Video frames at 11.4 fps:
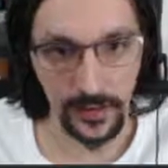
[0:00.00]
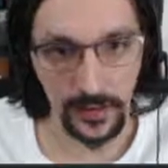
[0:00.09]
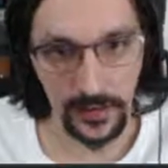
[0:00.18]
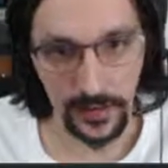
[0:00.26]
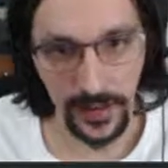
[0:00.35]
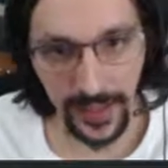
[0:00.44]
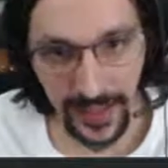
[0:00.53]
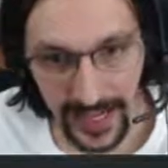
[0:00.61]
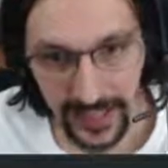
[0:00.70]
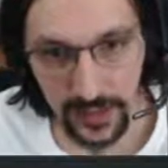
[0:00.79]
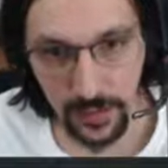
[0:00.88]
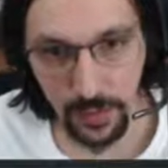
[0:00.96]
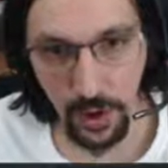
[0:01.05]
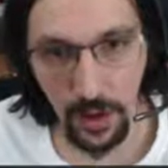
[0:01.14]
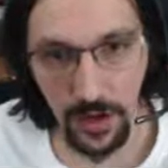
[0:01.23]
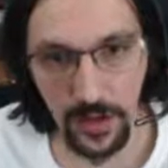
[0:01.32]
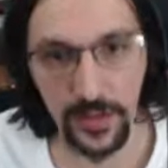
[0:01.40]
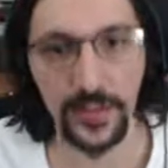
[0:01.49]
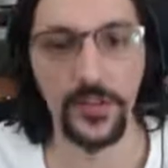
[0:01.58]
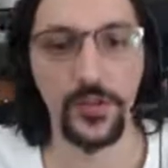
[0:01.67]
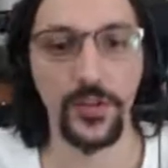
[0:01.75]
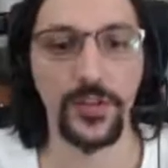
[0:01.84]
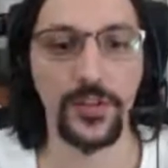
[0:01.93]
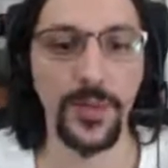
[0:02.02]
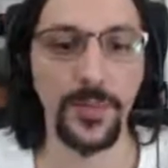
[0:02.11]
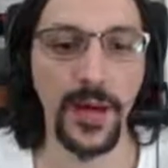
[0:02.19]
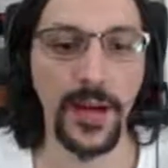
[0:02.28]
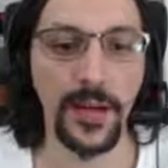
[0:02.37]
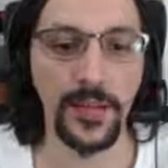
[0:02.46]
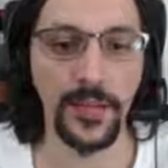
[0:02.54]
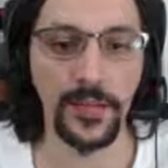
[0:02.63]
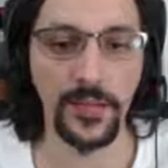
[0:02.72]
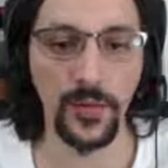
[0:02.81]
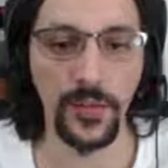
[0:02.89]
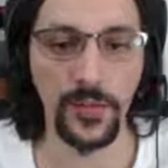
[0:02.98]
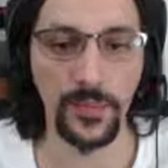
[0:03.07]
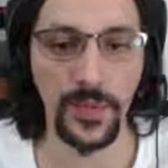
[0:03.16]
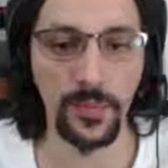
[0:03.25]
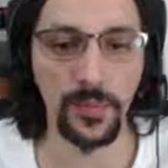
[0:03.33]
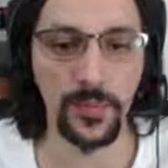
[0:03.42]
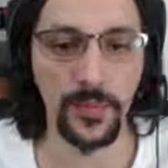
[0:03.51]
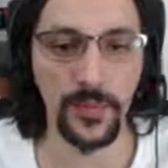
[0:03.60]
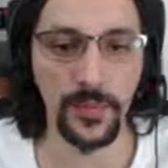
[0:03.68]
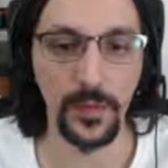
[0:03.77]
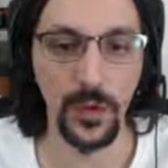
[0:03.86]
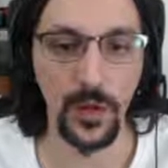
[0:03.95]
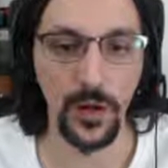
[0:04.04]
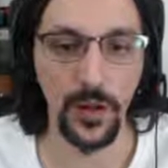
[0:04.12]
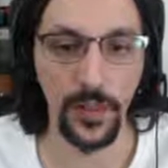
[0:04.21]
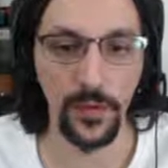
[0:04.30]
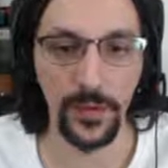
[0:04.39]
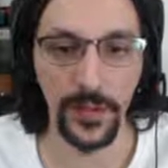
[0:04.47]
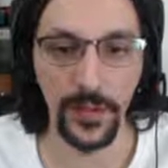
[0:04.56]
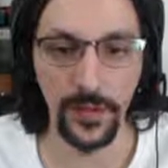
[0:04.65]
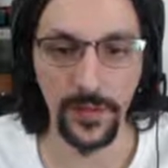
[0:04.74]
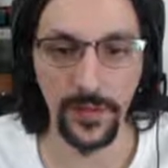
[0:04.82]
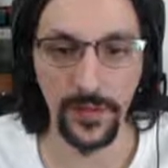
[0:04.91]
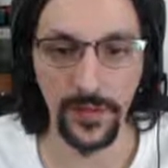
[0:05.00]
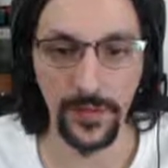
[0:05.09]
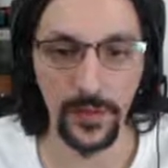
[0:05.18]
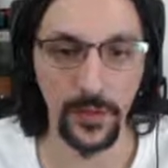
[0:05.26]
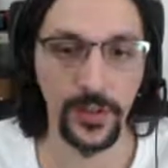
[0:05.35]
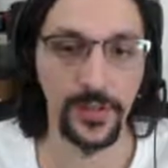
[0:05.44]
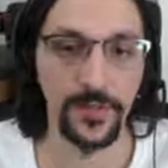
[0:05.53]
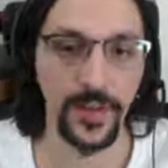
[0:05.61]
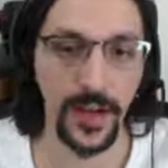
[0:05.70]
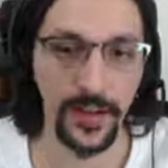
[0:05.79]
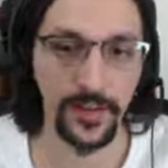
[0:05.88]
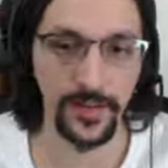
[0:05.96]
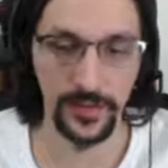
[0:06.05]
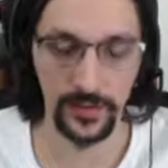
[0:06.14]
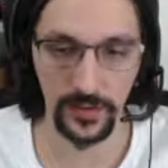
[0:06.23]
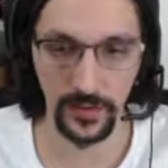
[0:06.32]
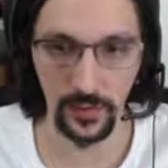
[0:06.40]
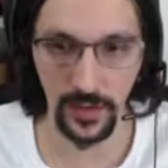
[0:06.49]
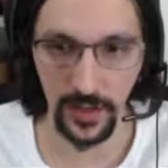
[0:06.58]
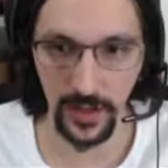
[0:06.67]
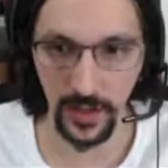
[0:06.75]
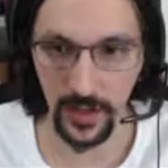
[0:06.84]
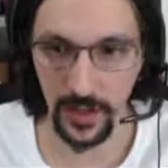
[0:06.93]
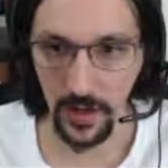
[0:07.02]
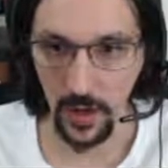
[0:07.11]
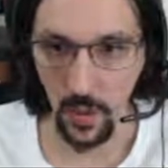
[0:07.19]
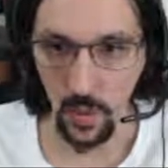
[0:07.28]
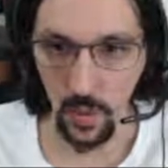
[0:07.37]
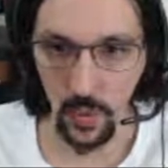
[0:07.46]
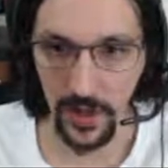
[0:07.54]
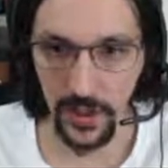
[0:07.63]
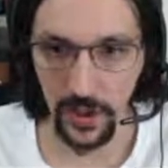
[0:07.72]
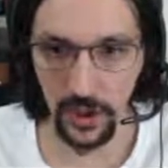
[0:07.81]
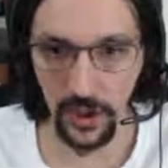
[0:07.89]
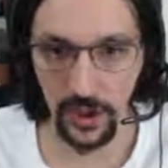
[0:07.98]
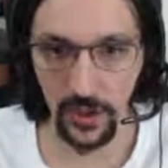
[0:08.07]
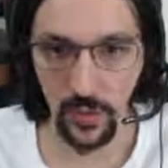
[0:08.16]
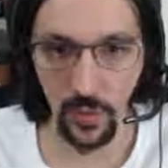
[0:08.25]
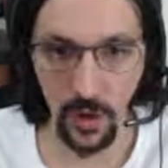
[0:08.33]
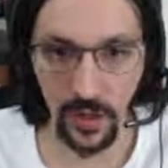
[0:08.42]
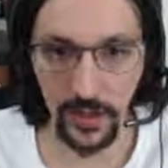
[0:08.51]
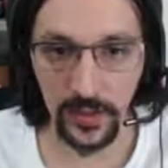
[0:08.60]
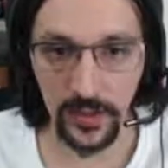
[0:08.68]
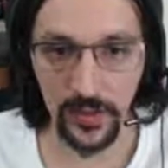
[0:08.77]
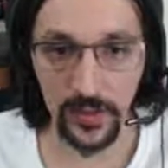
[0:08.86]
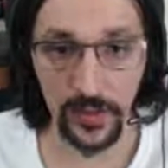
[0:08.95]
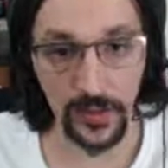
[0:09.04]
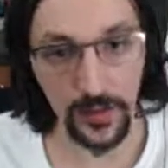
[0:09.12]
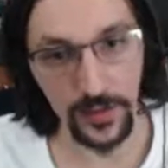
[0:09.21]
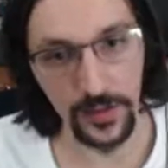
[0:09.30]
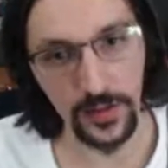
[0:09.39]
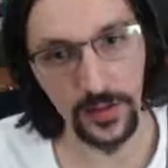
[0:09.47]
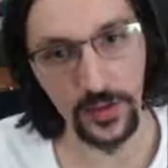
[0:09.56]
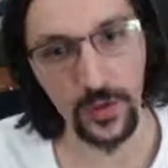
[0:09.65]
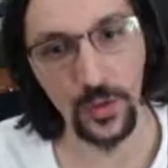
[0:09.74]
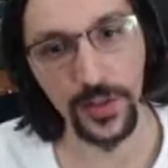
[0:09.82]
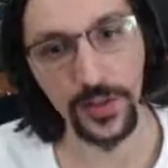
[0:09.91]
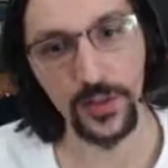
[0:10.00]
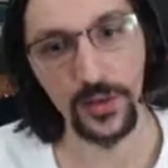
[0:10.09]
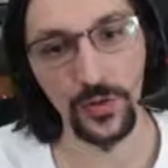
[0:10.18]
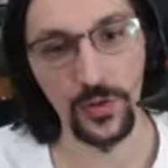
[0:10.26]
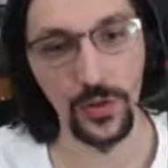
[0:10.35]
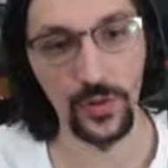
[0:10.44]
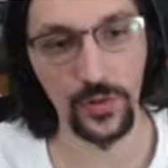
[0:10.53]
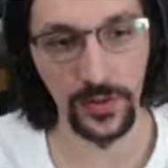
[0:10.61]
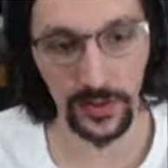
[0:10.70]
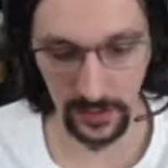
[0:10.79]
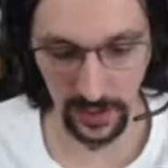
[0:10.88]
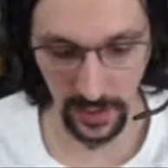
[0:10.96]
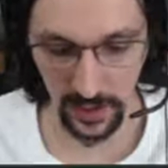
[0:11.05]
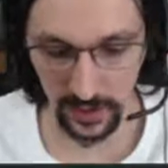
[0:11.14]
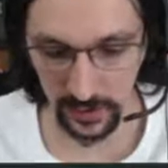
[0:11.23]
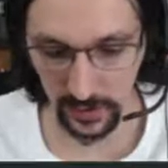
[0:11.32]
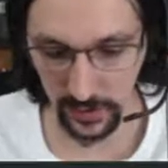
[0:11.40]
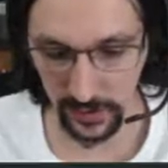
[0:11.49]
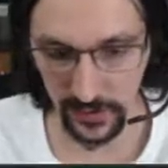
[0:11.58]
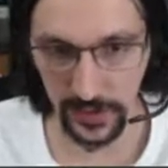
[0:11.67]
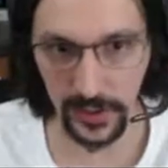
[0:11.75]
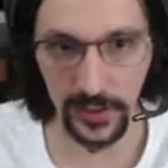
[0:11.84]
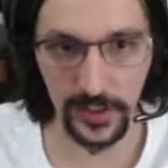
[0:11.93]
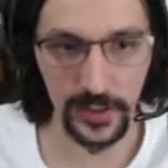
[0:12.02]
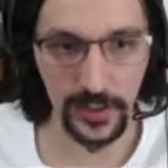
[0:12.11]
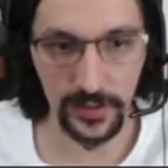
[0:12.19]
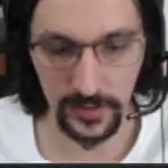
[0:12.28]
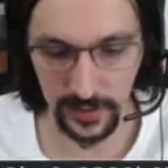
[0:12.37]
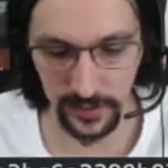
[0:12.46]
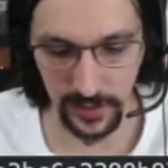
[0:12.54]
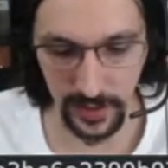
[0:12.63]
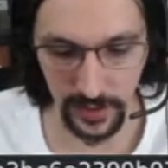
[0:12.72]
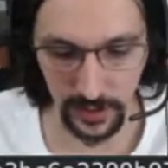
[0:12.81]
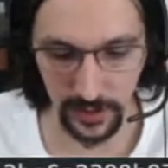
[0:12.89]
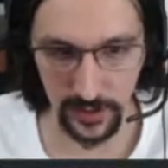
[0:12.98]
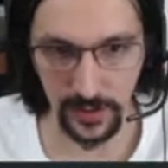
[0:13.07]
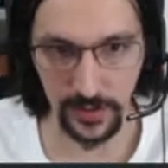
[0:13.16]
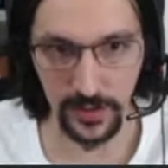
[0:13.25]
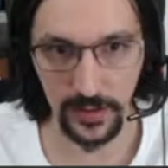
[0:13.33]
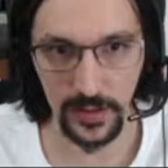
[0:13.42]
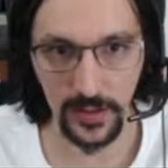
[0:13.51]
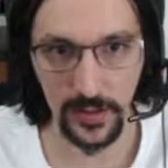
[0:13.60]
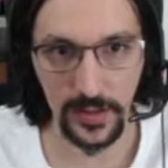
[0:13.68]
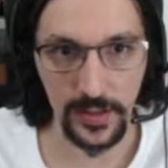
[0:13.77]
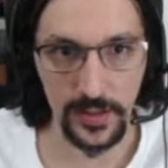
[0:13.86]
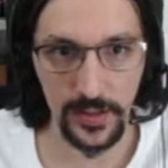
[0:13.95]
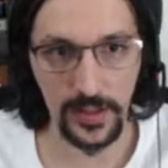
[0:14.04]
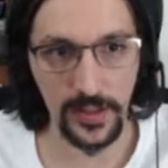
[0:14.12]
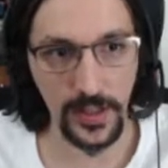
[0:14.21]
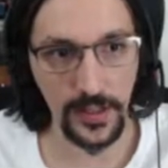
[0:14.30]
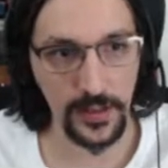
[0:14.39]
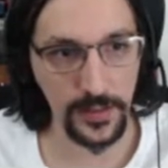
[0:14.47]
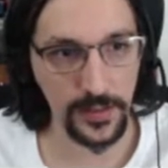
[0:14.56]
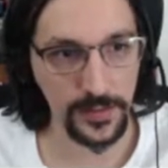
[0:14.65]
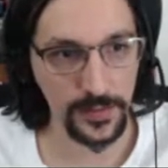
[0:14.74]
the next block that is going to be mined is going to be block 345. Okay, which the wallet is going to, so this transfer here that I just sent,